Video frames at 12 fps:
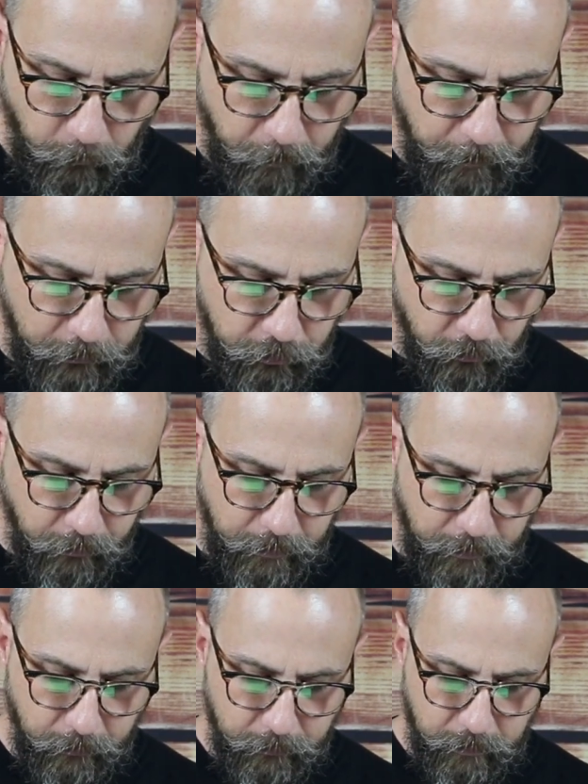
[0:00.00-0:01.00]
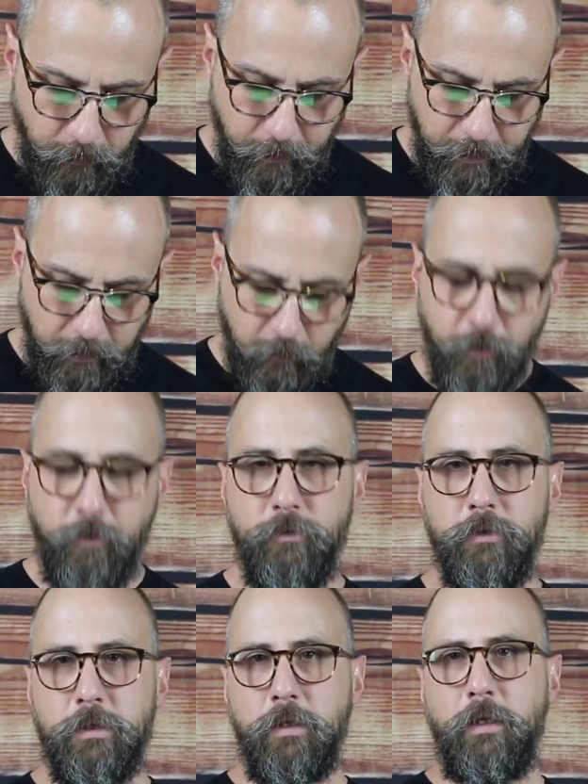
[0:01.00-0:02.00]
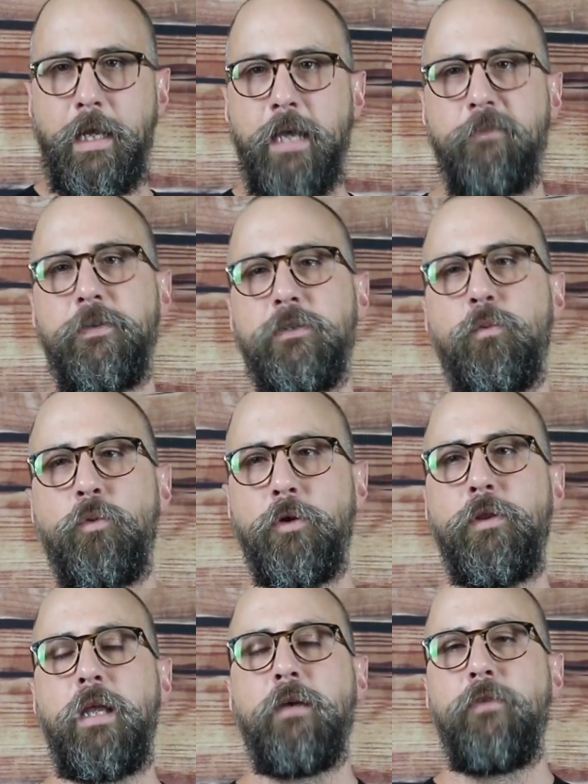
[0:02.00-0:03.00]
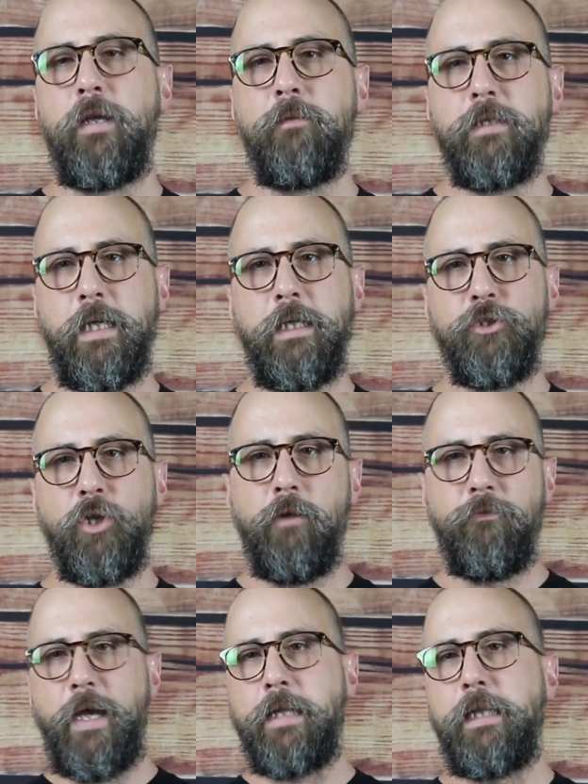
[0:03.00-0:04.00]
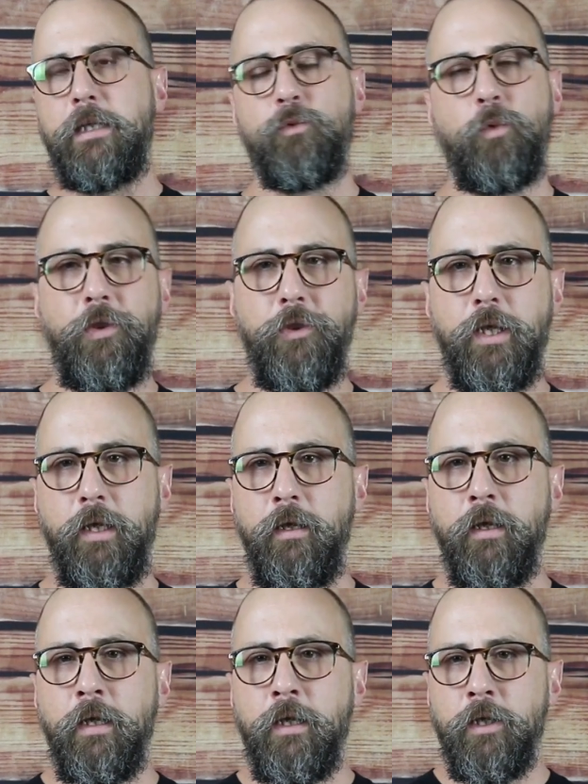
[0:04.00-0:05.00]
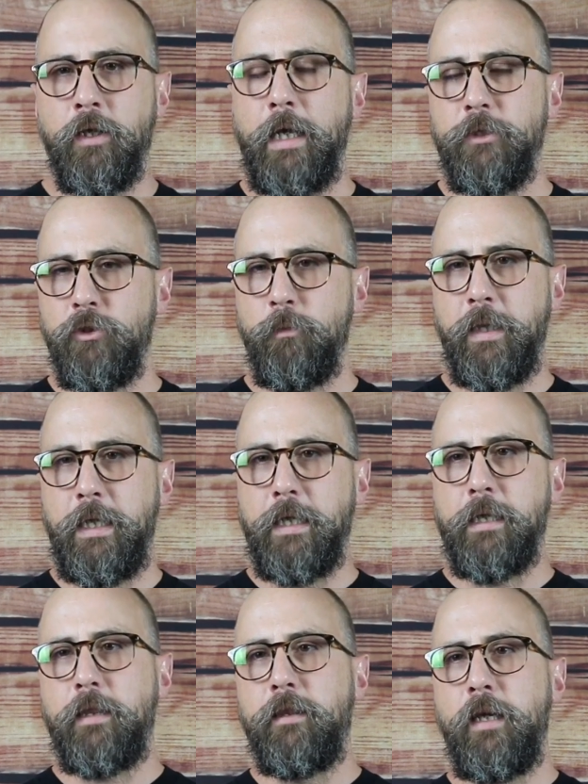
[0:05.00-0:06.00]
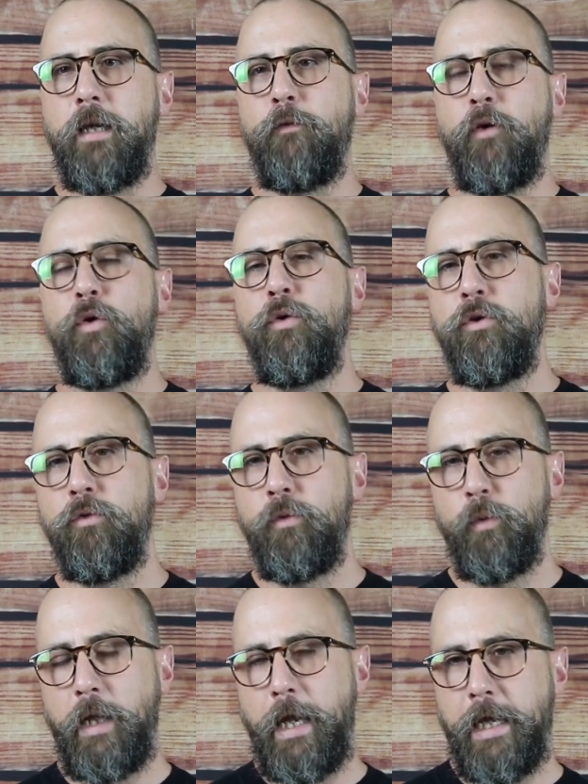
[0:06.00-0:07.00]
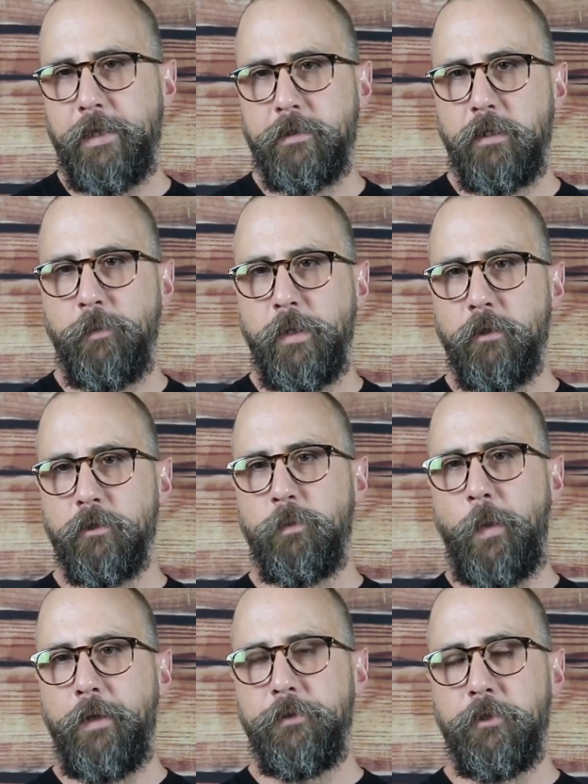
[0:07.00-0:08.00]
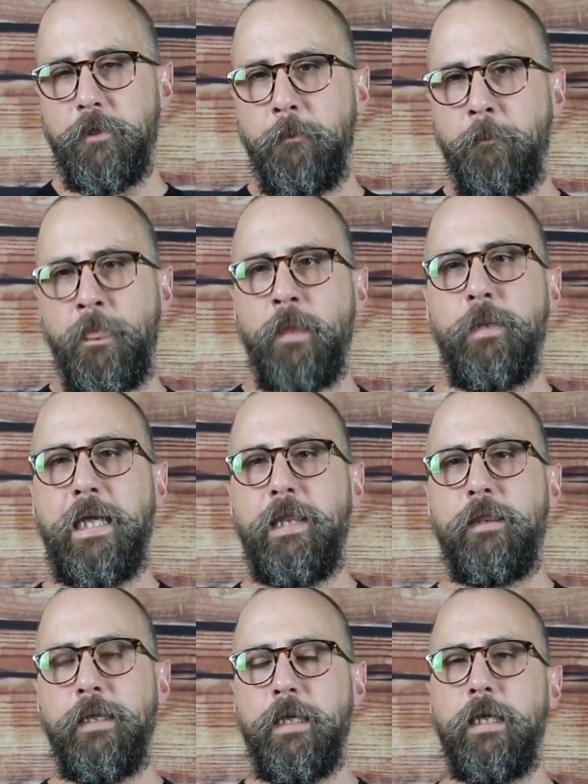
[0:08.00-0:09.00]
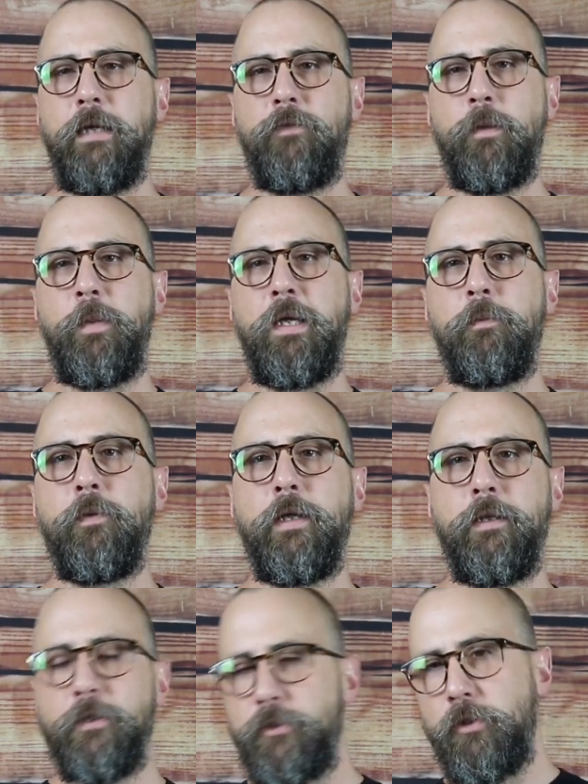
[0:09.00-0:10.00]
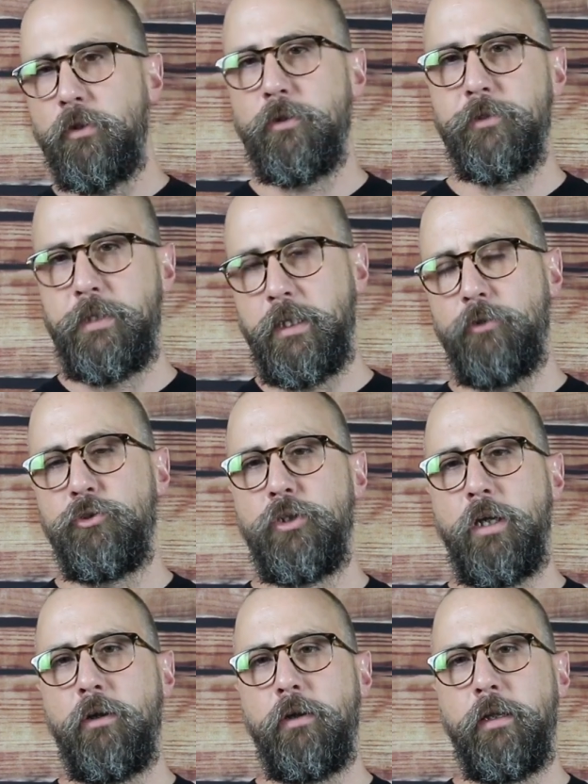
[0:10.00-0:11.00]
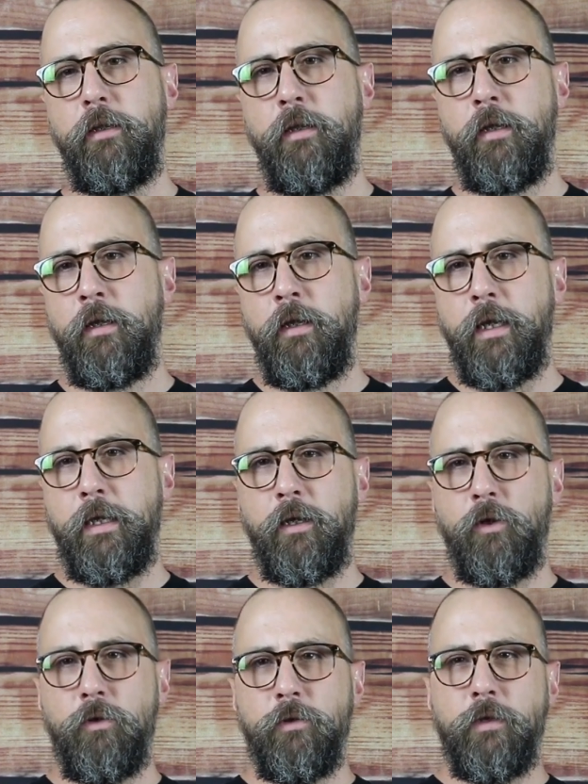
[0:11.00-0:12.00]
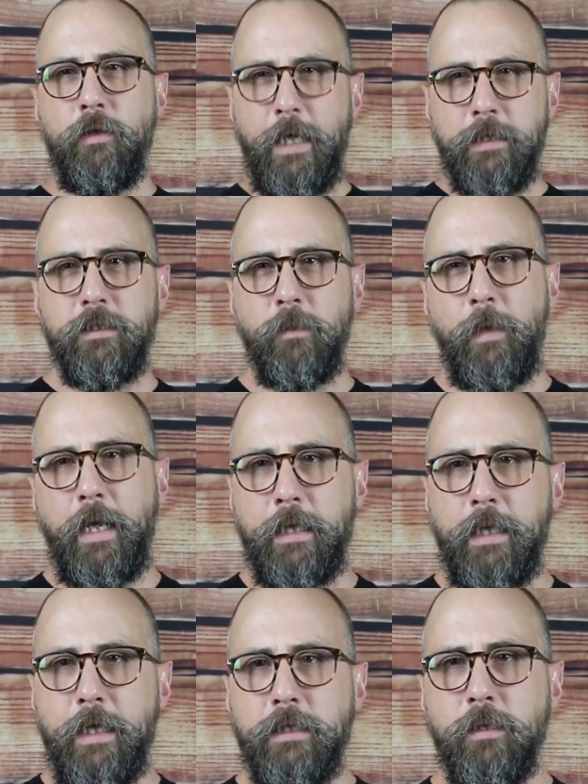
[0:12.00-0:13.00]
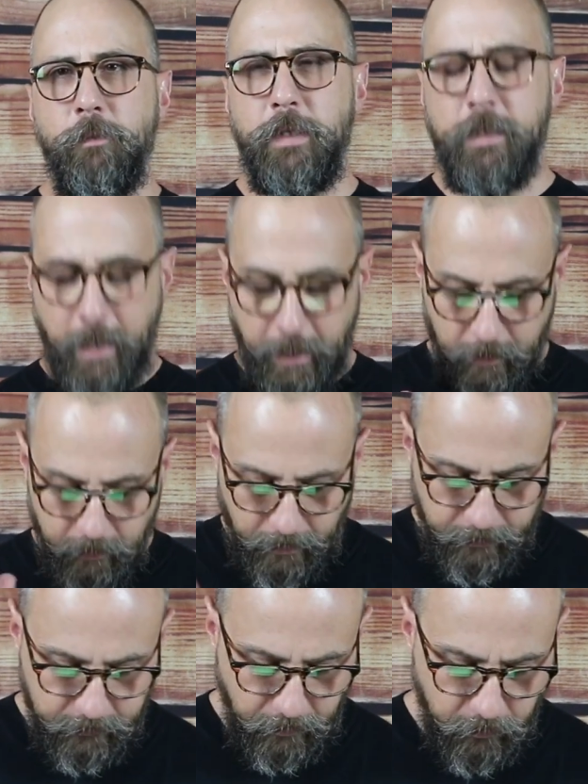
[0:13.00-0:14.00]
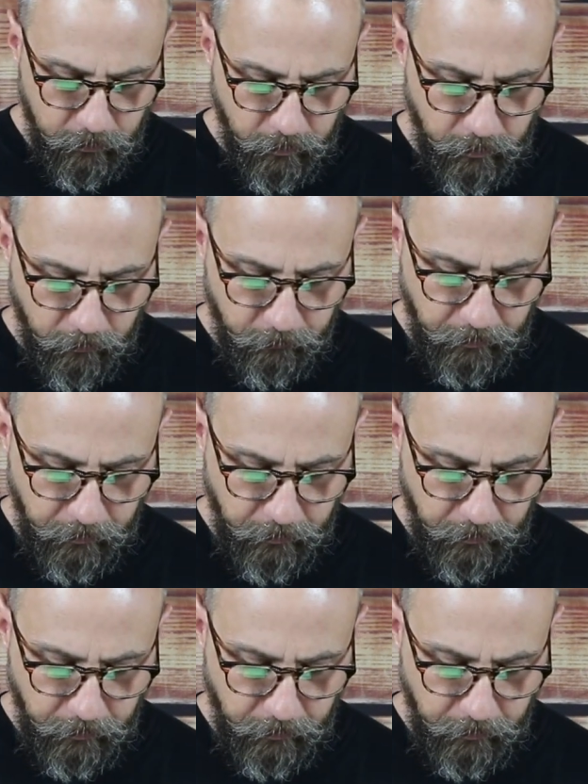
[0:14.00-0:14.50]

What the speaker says: want to make sure that there's somebody whose life is worthy of imitation. In fact, that's one thing as you begin to think of who you will ask to be your sponsor. Begin thinking of the people in the circles that you share in and go, that's somebody I'd like to be like. That's a good